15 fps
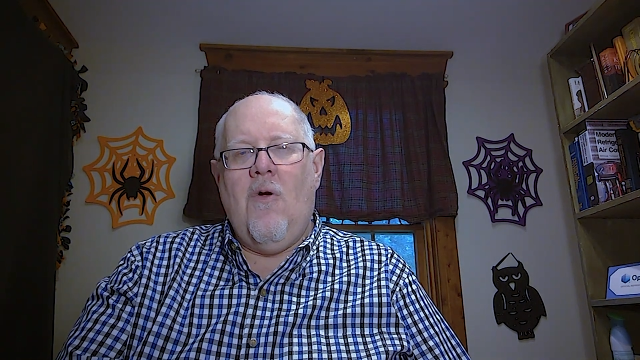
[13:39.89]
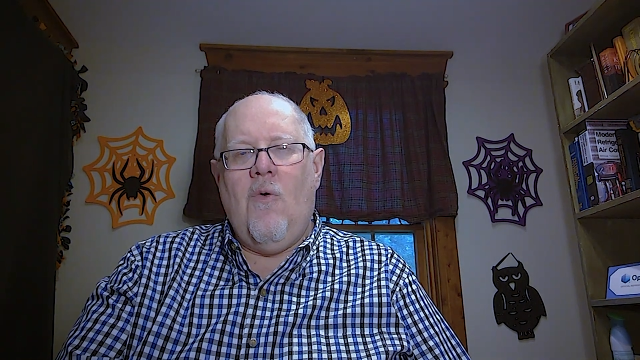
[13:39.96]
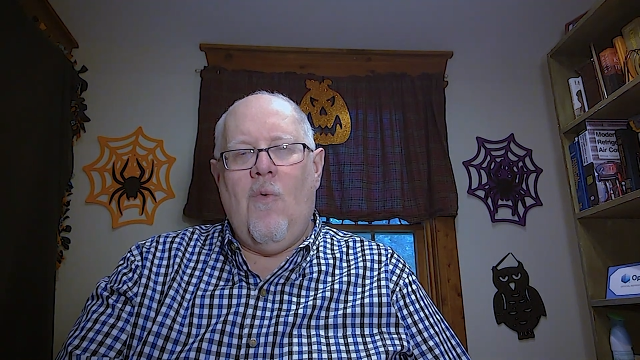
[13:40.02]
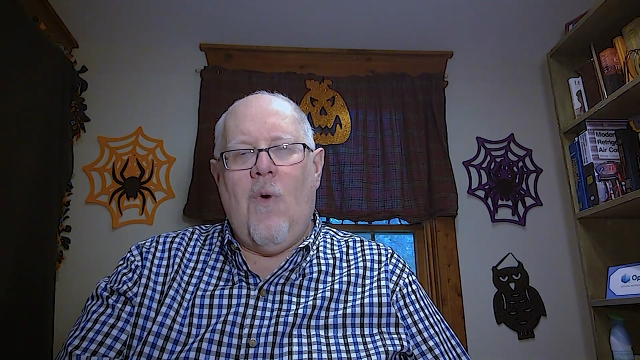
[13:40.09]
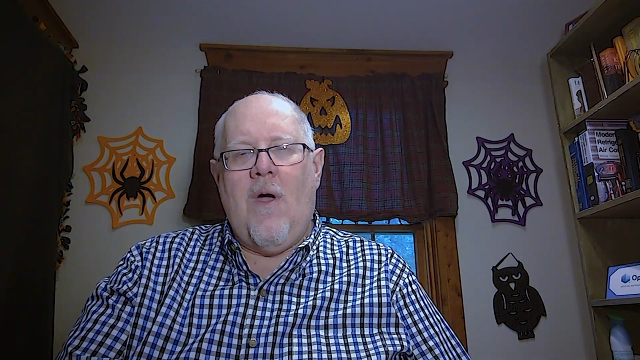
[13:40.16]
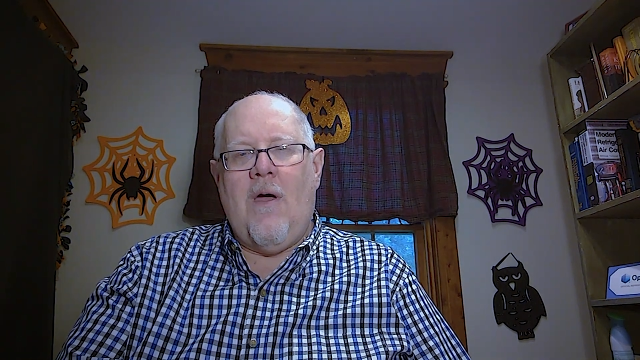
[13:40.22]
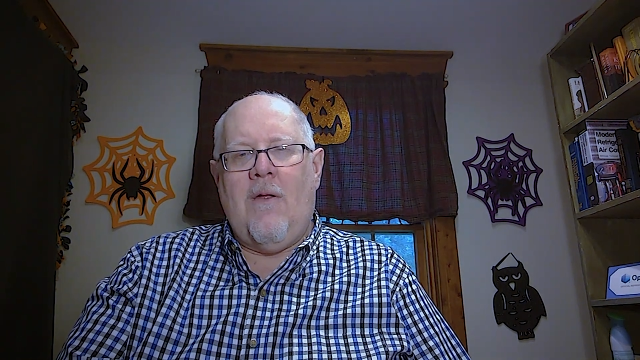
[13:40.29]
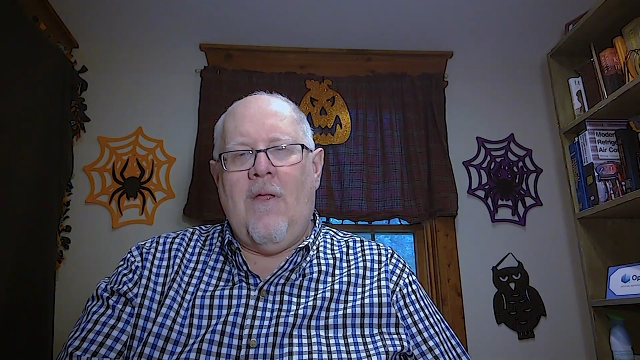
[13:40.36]

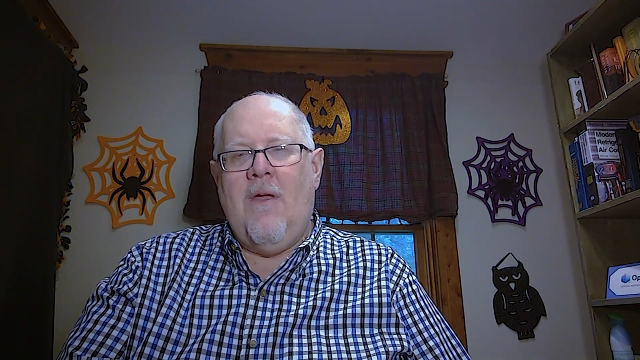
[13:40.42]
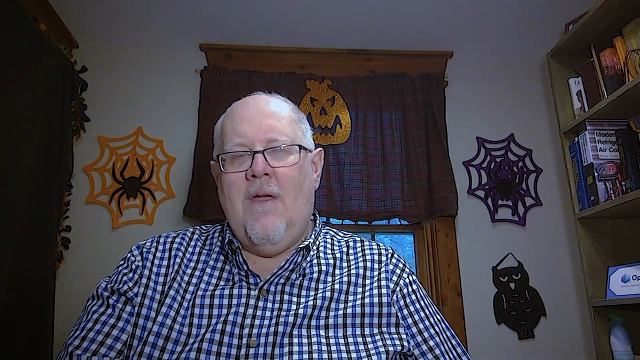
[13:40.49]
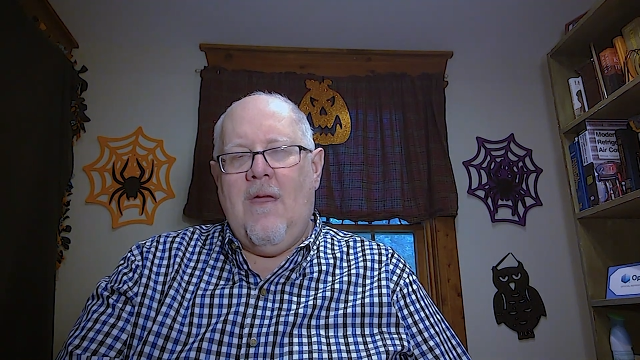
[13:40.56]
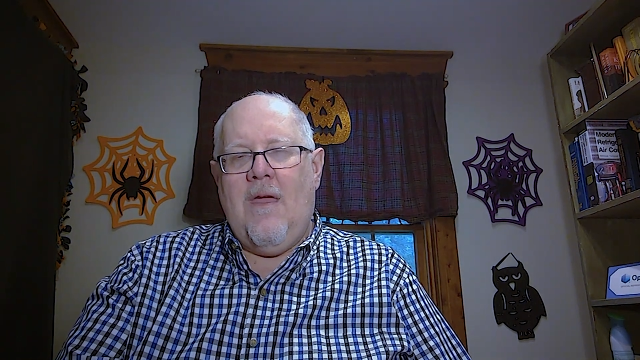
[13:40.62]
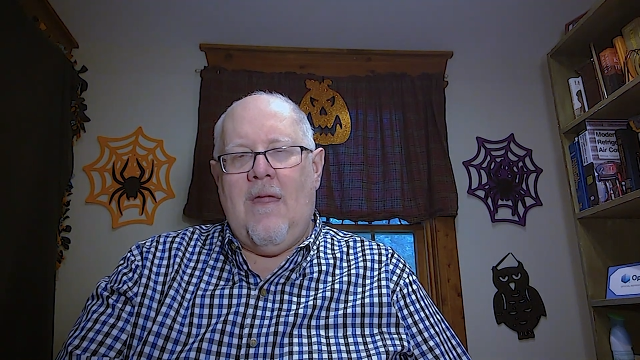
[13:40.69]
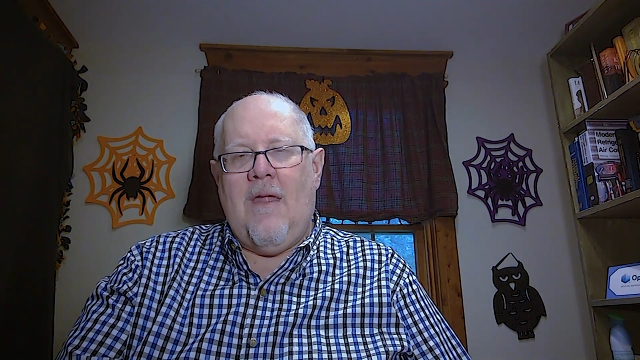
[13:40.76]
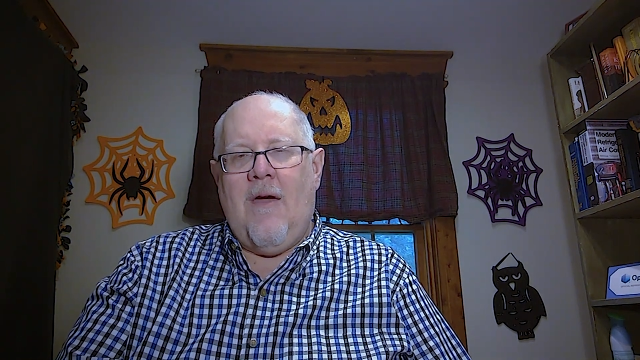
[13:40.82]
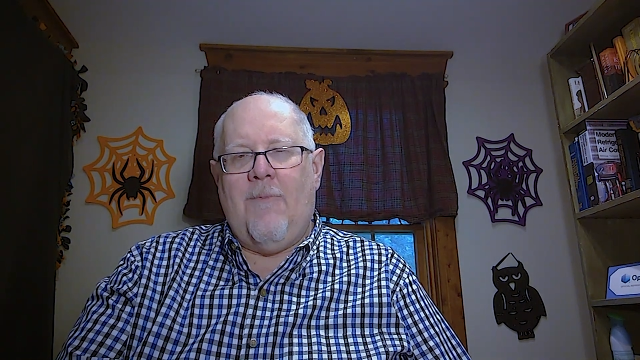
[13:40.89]
well
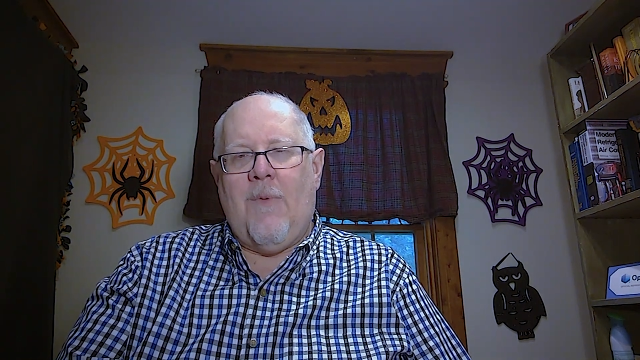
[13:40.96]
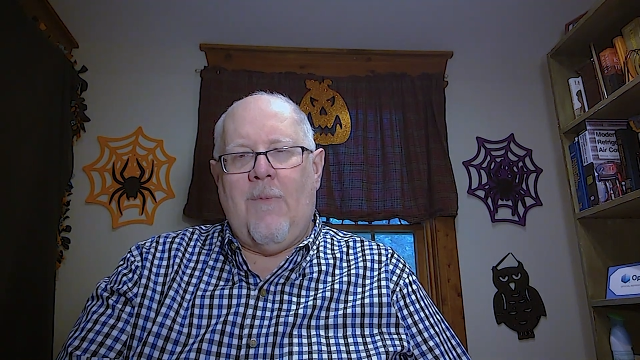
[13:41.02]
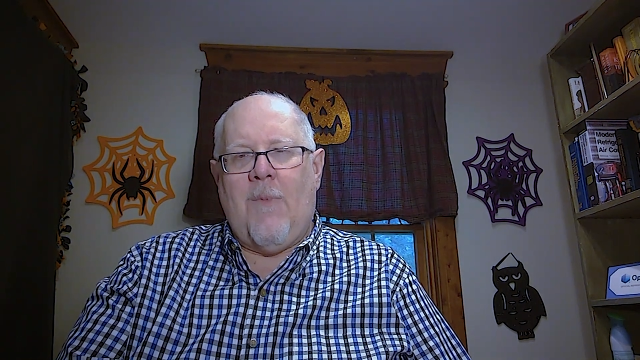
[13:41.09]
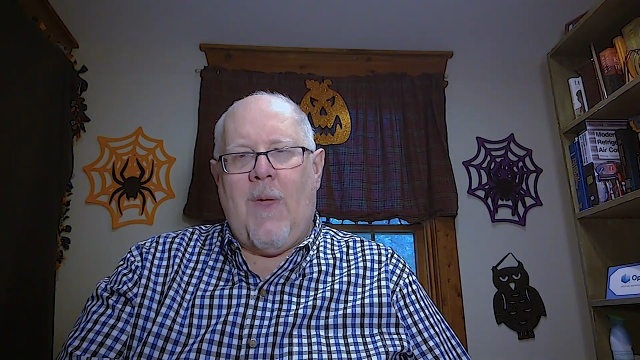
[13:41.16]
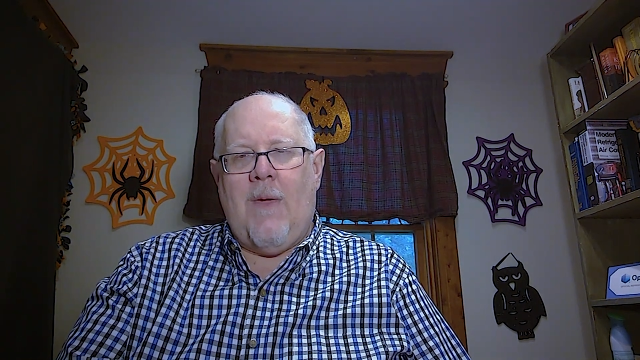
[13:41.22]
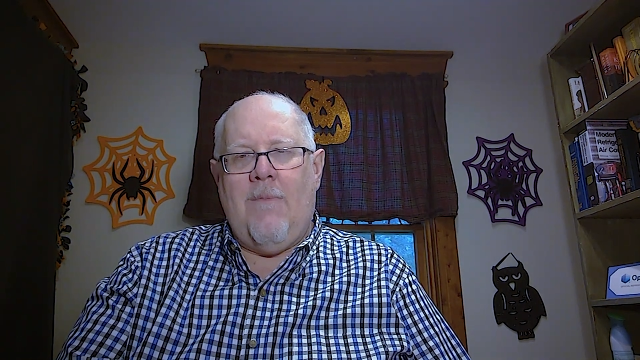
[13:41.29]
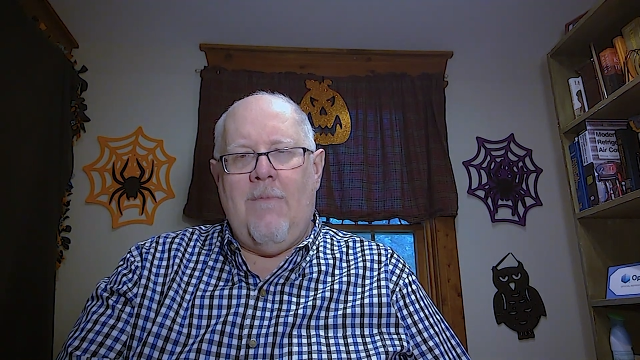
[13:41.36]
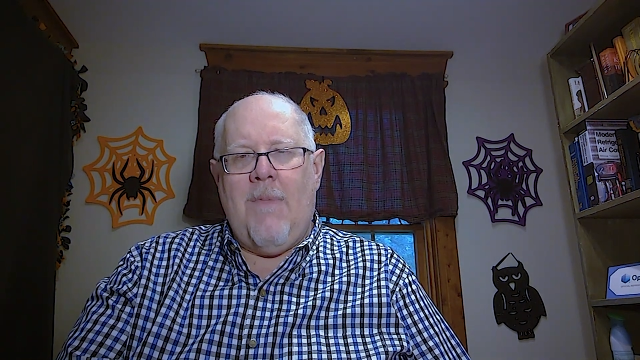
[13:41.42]
in helping keep